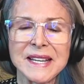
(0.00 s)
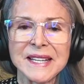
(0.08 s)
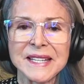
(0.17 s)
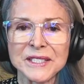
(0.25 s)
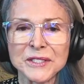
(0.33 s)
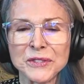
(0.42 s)

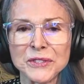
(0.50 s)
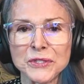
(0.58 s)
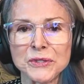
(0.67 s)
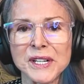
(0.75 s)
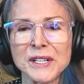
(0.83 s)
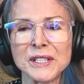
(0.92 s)
into the
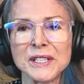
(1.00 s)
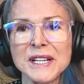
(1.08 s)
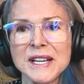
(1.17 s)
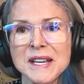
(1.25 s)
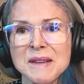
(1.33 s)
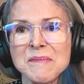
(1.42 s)
trigger
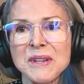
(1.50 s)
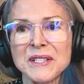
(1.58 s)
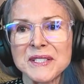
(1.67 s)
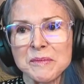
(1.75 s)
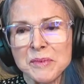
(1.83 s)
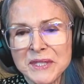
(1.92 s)

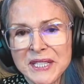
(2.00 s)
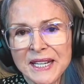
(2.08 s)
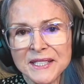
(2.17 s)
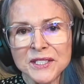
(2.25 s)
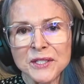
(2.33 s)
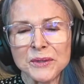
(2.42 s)
because it
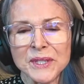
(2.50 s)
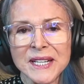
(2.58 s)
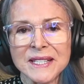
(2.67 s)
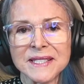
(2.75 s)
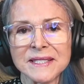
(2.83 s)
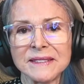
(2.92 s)
protects you
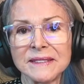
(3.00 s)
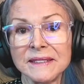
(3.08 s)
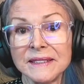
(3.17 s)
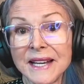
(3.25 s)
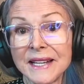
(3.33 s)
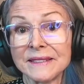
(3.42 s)
against a
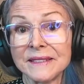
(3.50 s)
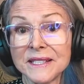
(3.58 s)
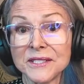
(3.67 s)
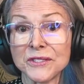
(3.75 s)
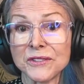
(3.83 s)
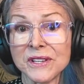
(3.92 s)

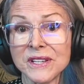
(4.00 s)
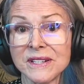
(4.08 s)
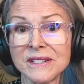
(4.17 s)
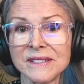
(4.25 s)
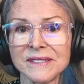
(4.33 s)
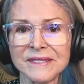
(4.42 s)
lackluster
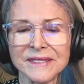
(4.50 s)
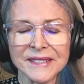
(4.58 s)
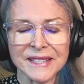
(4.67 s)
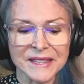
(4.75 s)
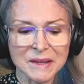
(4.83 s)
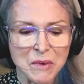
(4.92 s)
year
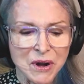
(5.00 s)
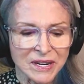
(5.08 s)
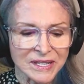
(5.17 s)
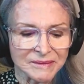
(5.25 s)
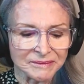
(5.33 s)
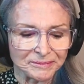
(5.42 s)
in the
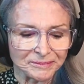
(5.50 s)
market.